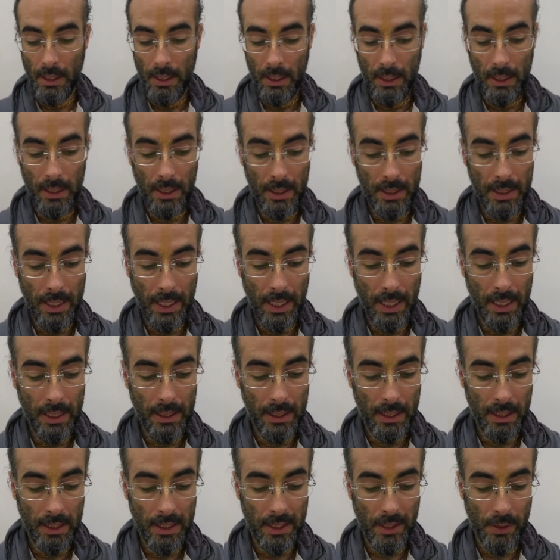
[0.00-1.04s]
He attained
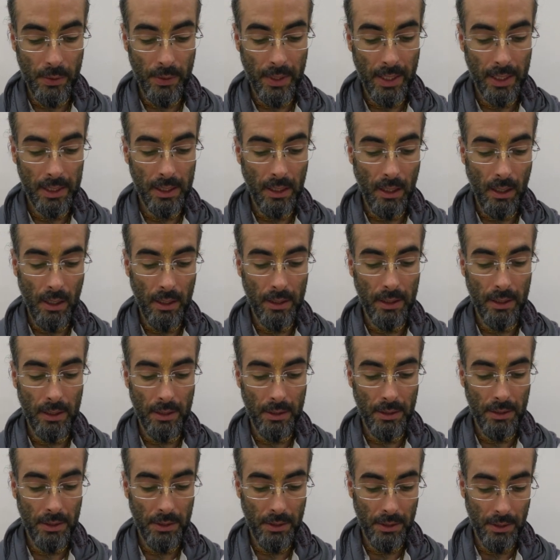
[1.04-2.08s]
the direct
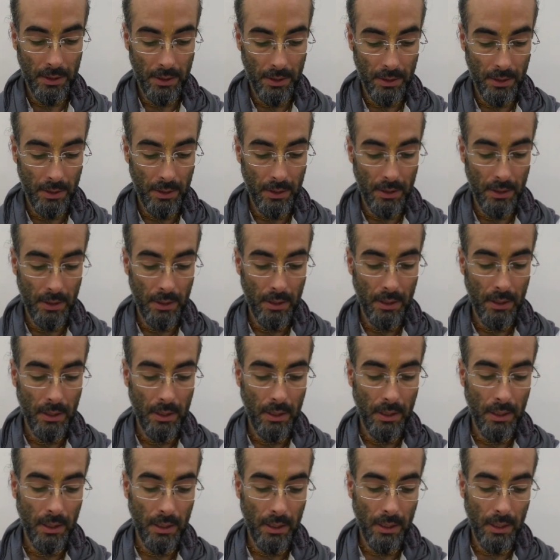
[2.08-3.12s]
audience
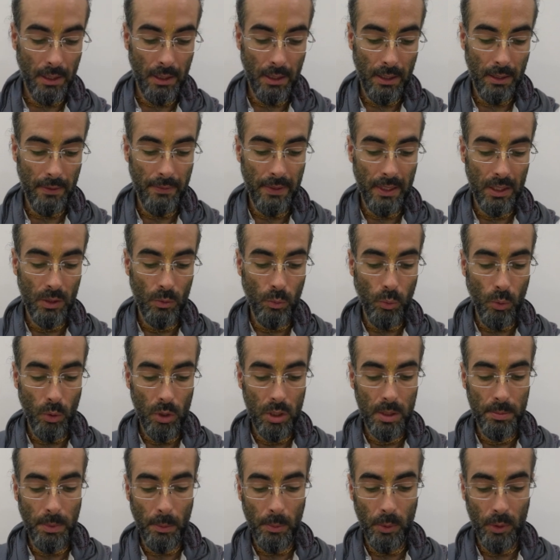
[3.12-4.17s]
of his
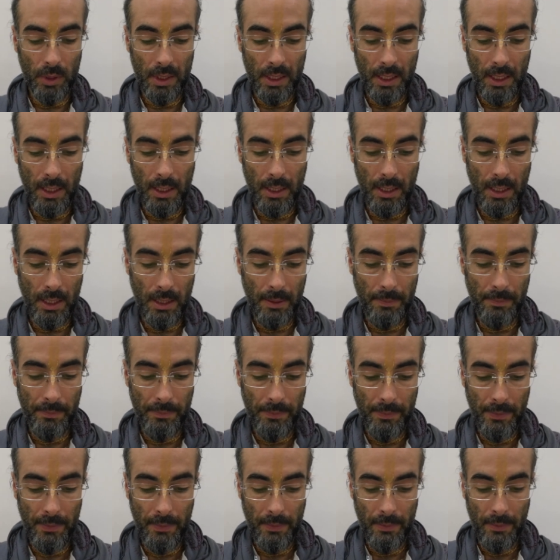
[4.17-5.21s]
worshipable deity
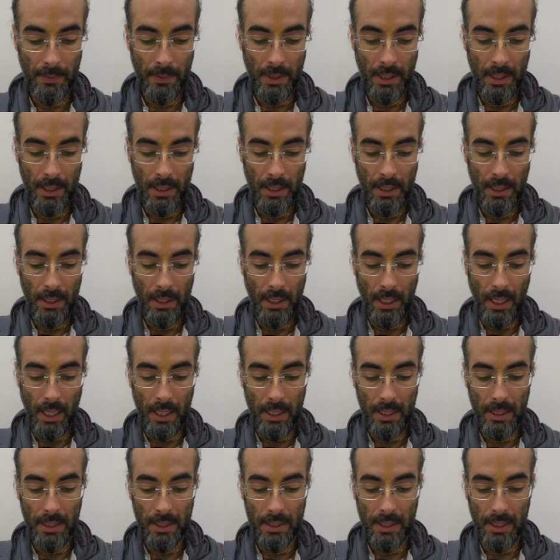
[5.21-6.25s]

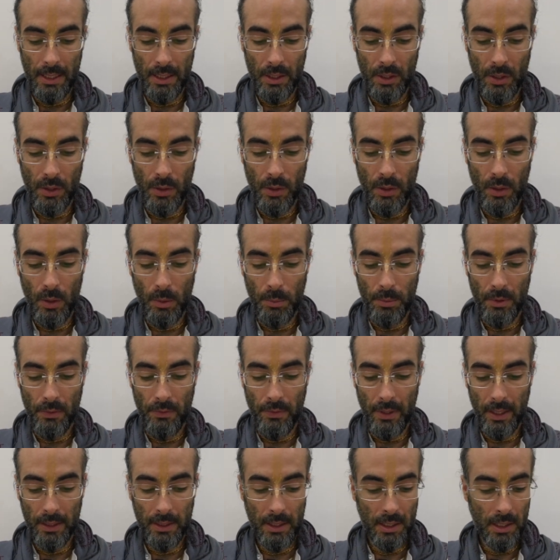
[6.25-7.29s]
and his internal
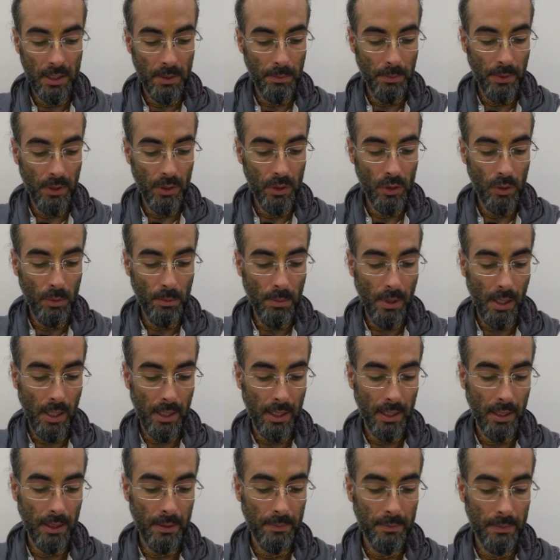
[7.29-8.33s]
perfected spiritual
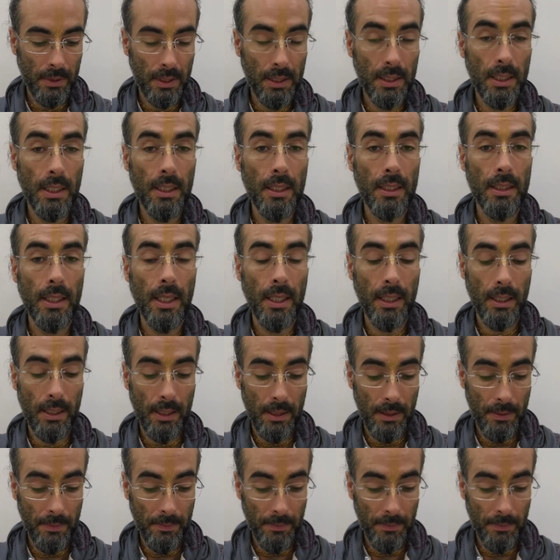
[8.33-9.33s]
body, Siddhadeha.